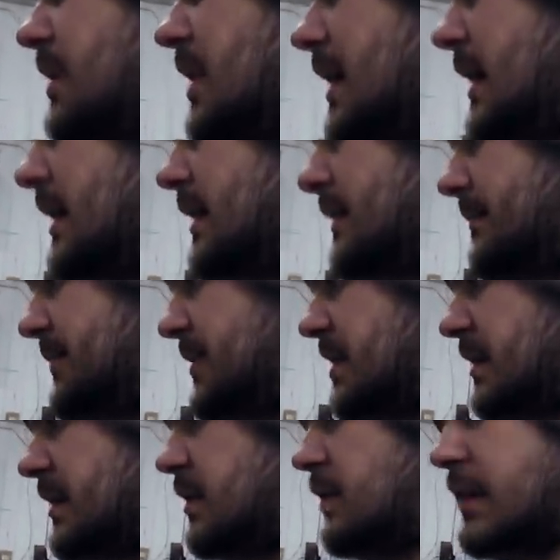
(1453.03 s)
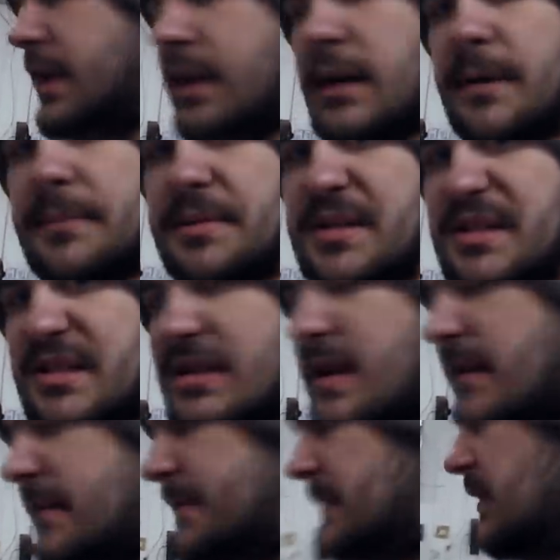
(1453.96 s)
Uh, you know, get up to
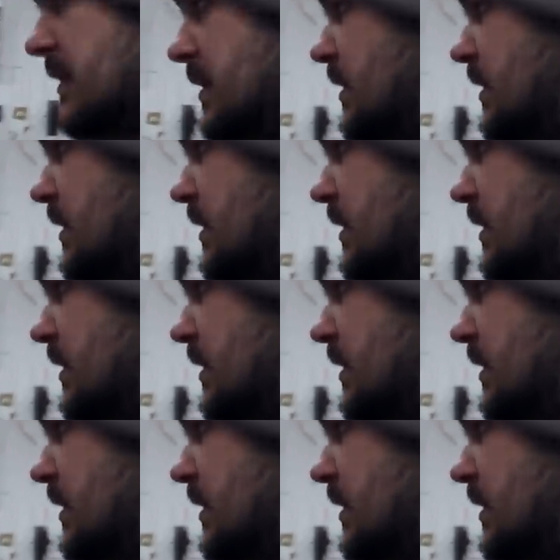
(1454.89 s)
snuff,